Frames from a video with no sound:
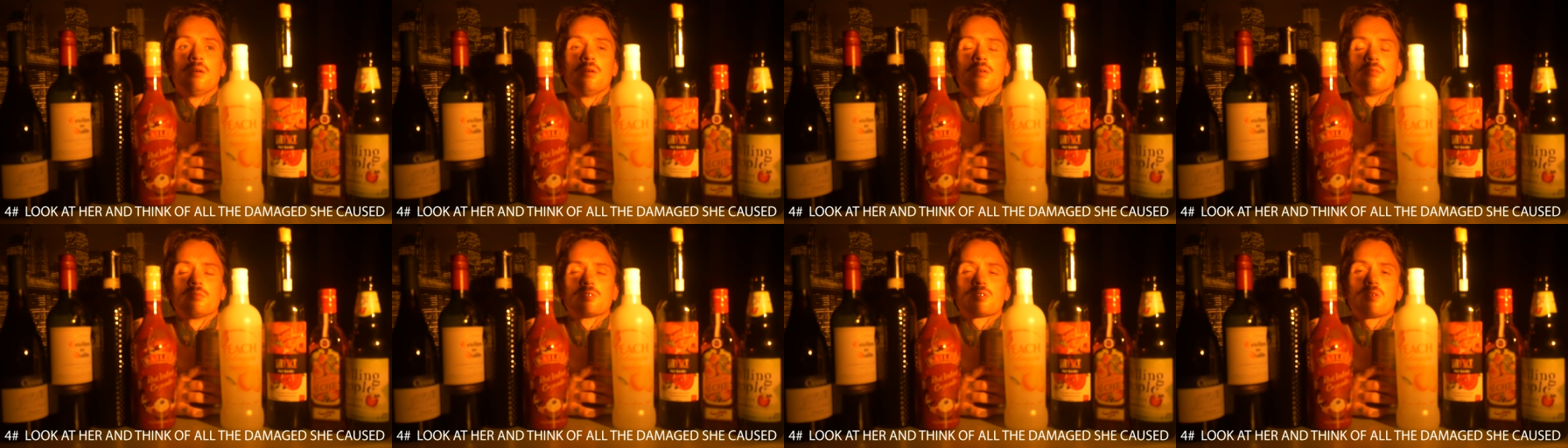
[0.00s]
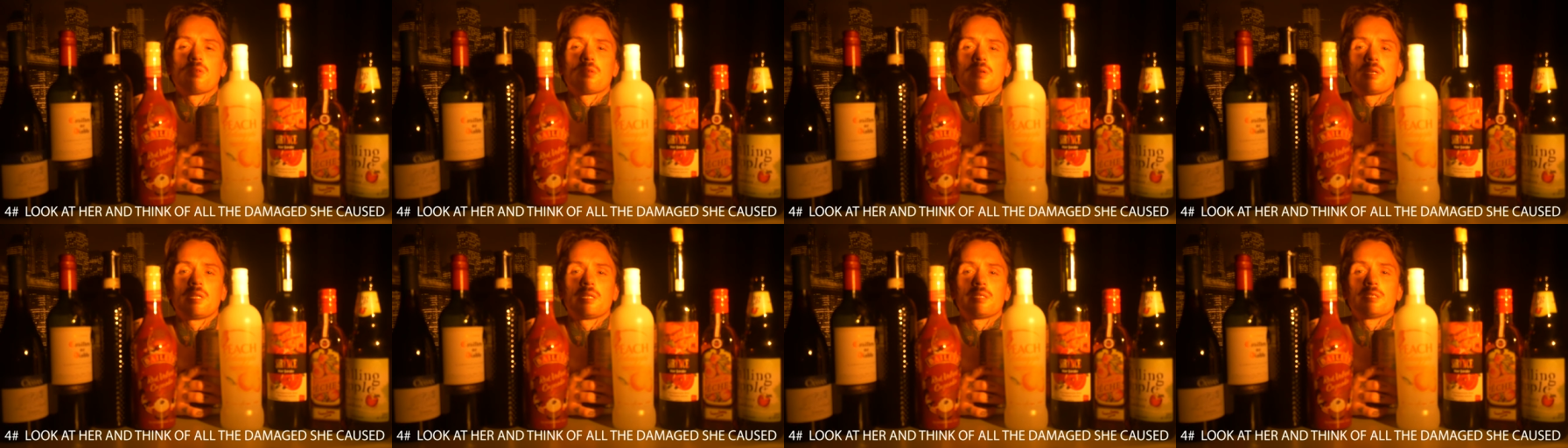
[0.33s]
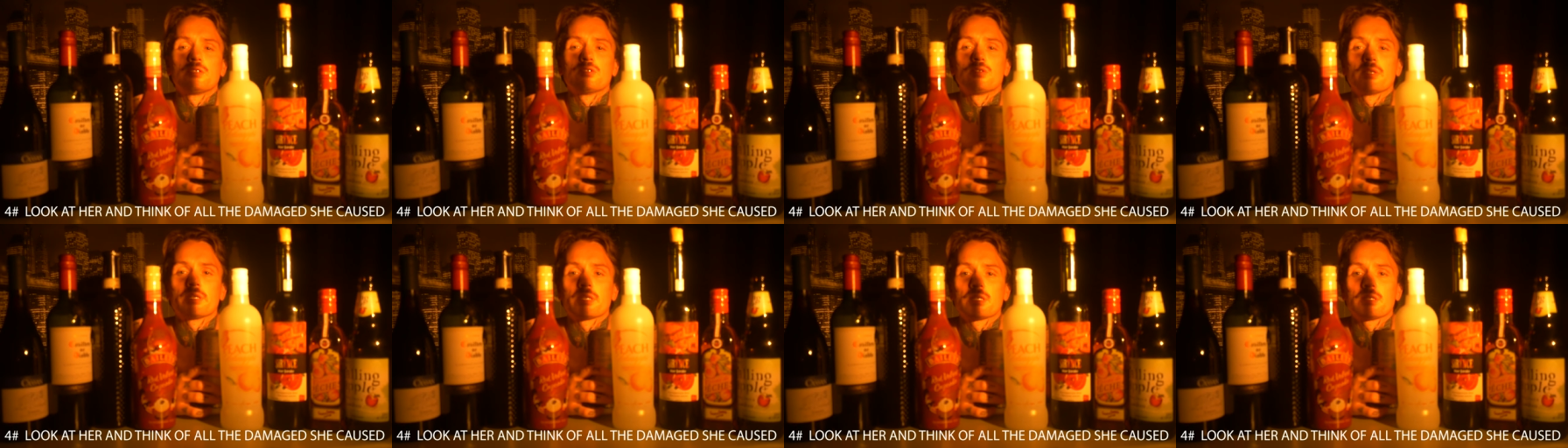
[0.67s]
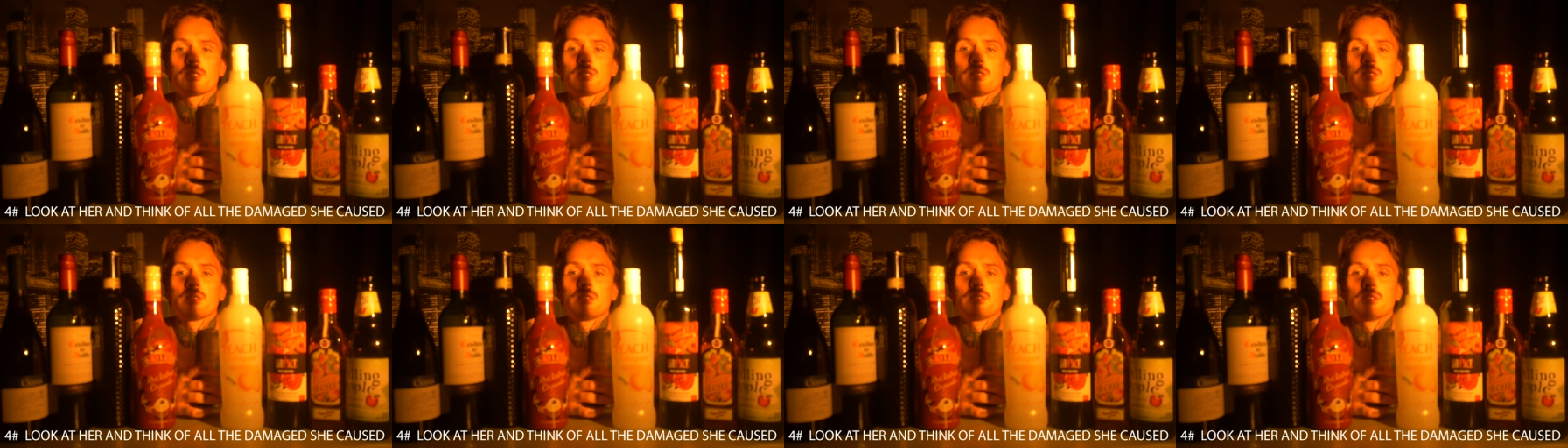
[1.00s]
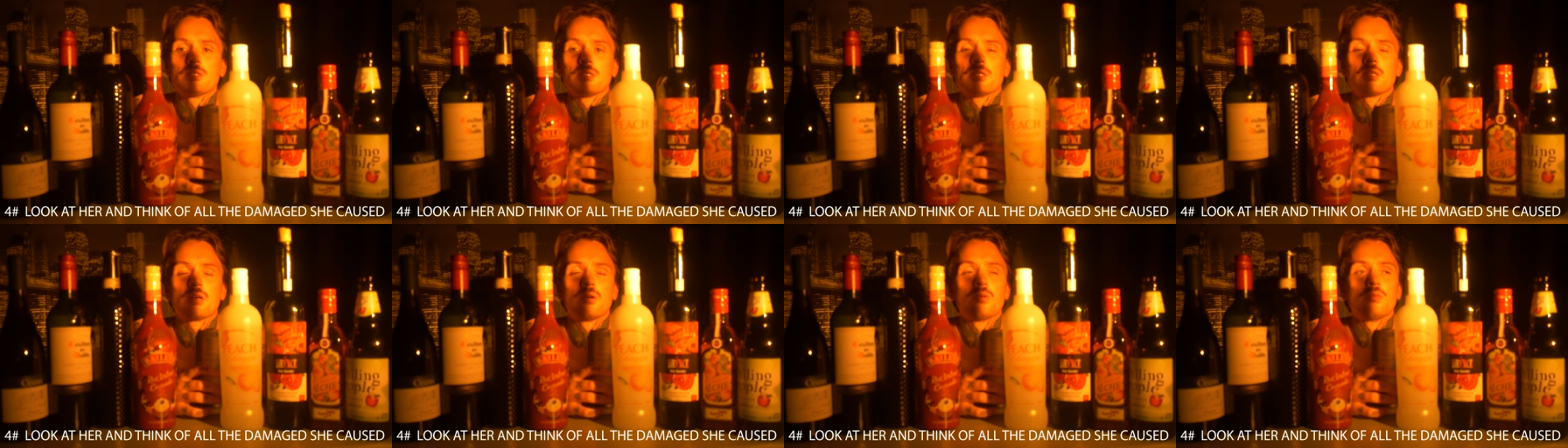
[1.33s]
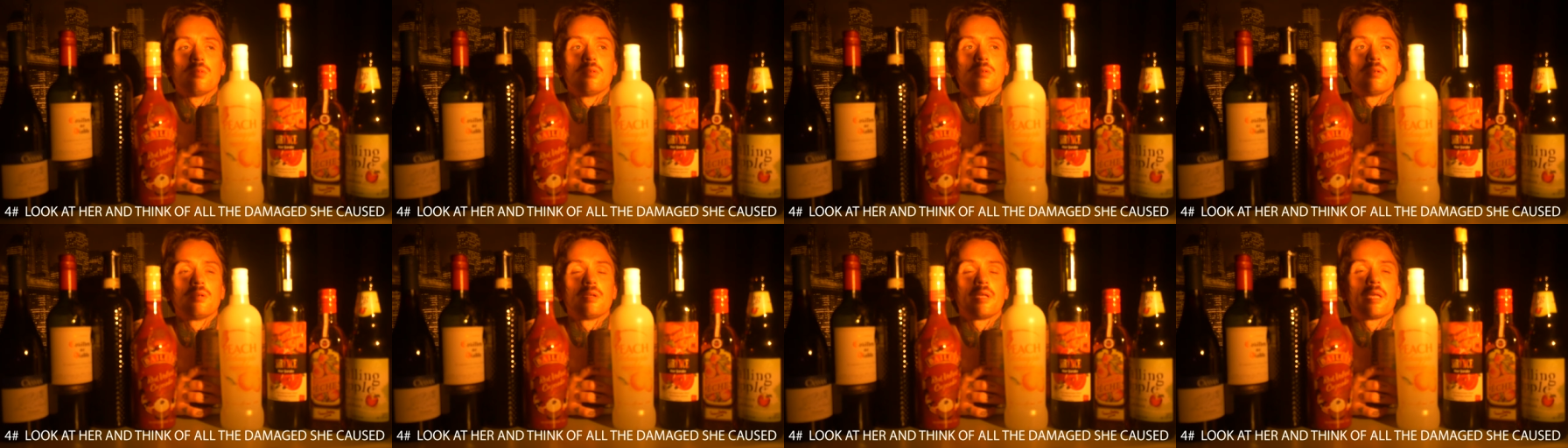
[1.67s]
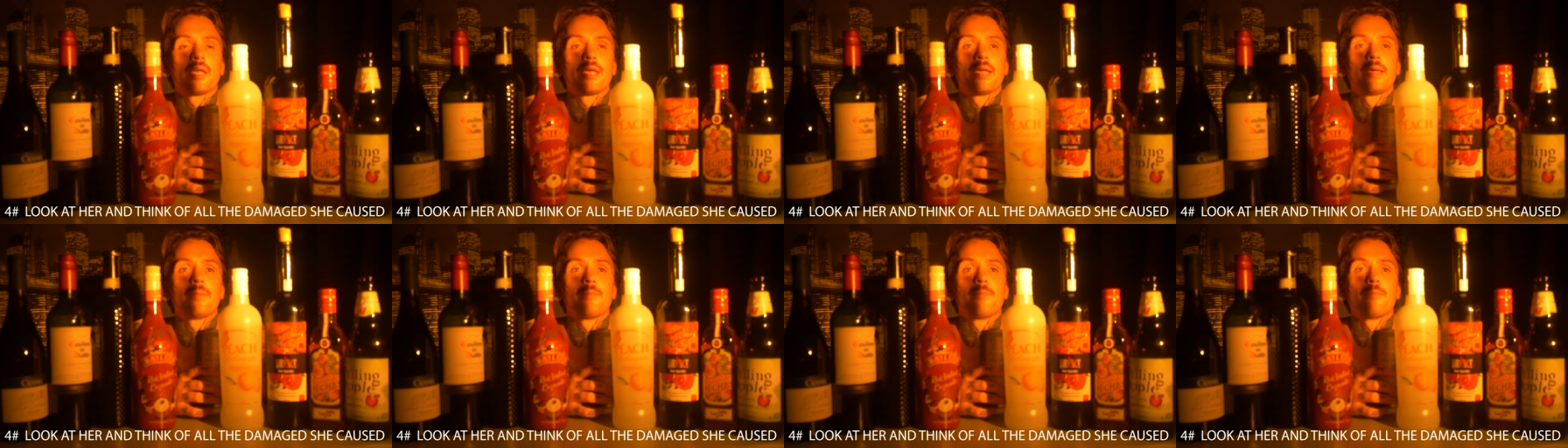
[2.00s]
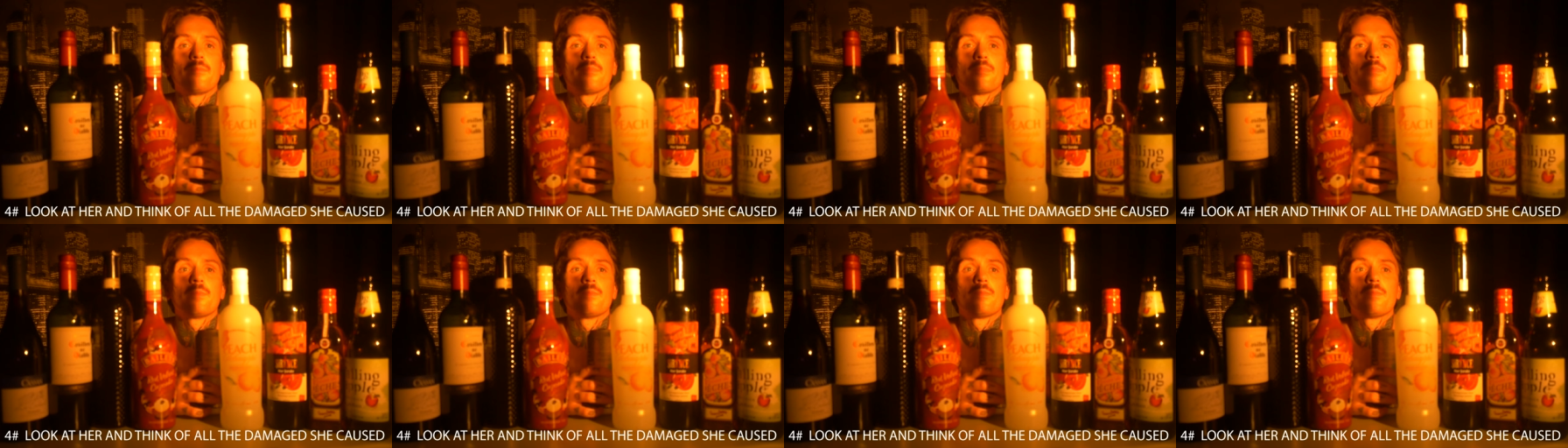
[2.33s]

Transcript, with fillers: I was looking at the drink, you know, um,